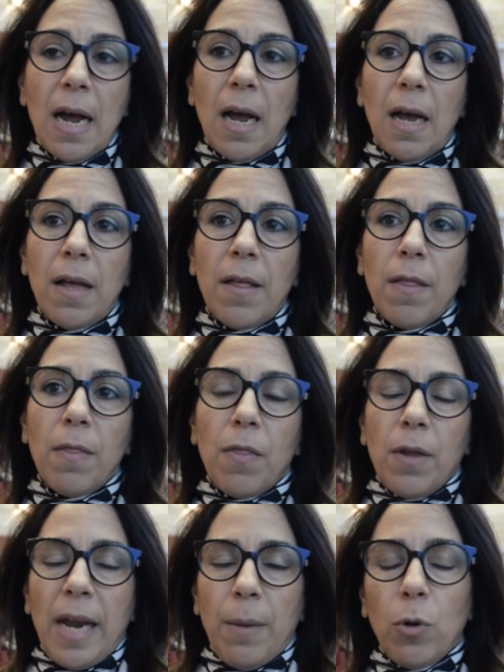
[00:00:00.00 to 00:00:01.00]
Uh,
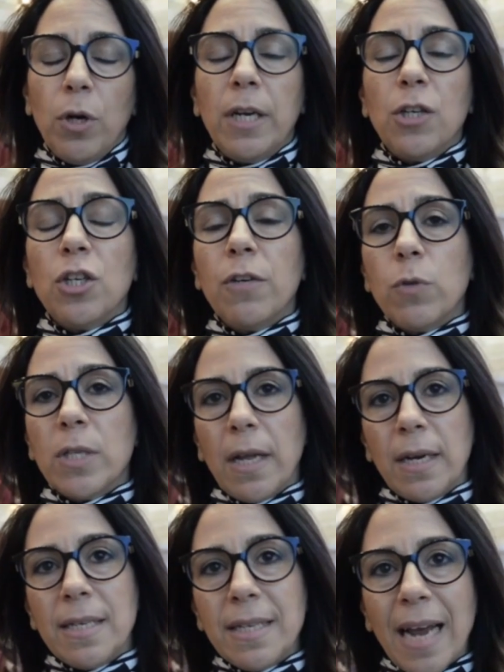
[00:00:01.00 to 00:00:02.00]
the Neighborhood Initiative was
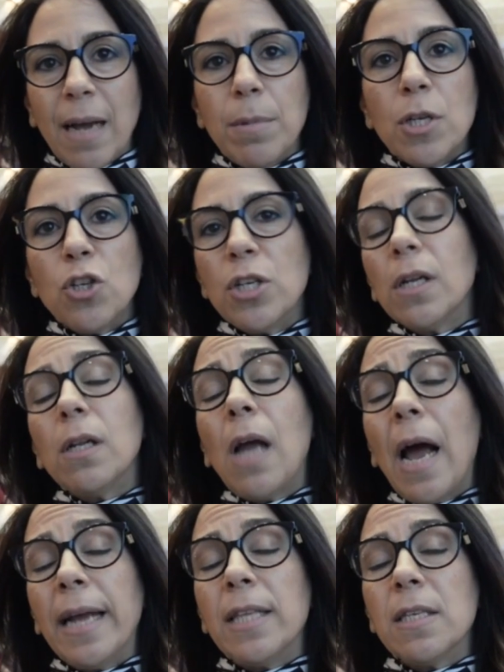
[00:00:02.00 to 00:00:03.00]
then established. It
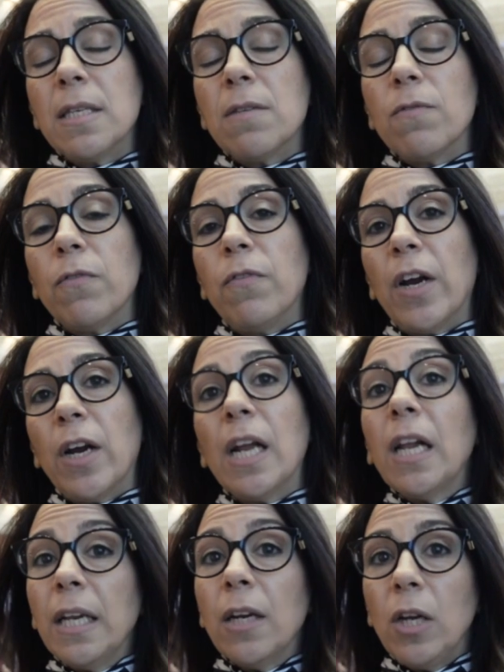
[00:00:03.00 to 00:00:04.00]
aligns very
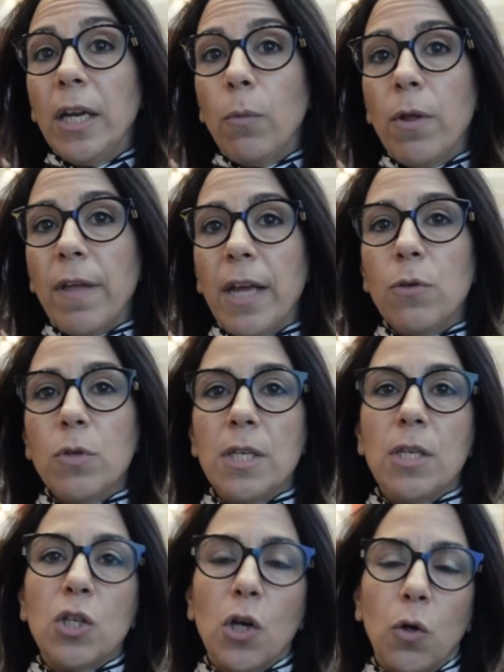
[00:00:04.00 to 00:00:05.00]
clearly with
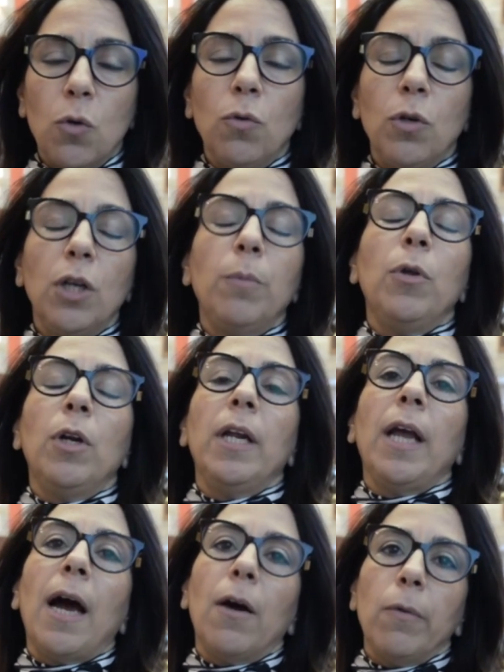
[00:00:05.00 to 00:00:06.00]
AUC's own
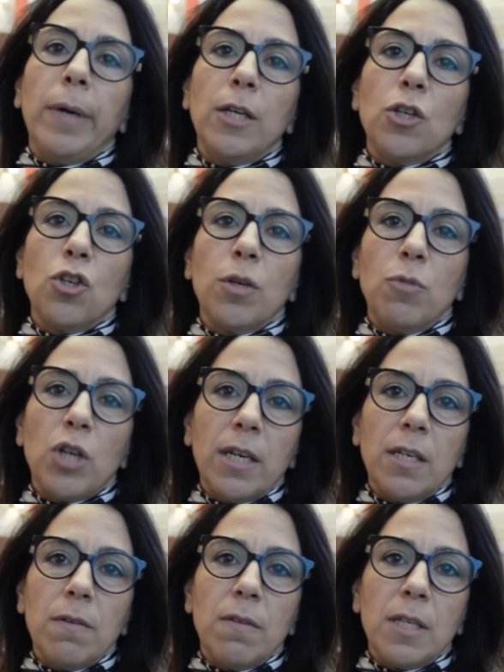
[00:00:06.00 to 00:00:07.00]
community outreach
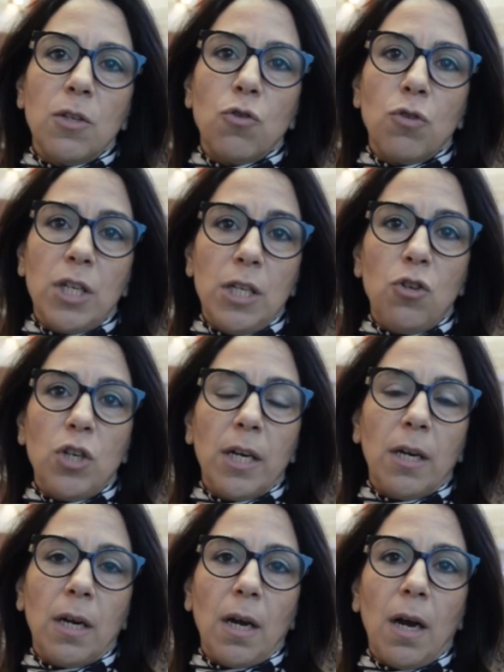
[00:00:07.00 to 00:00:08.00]
objectives and strategic
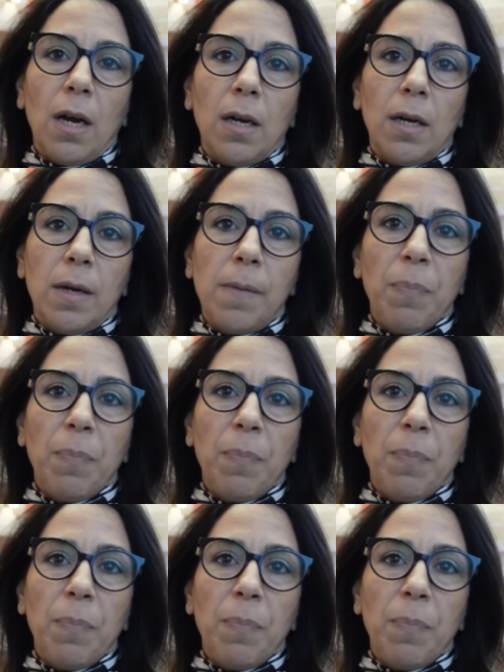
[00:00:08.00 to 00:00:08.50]
uh,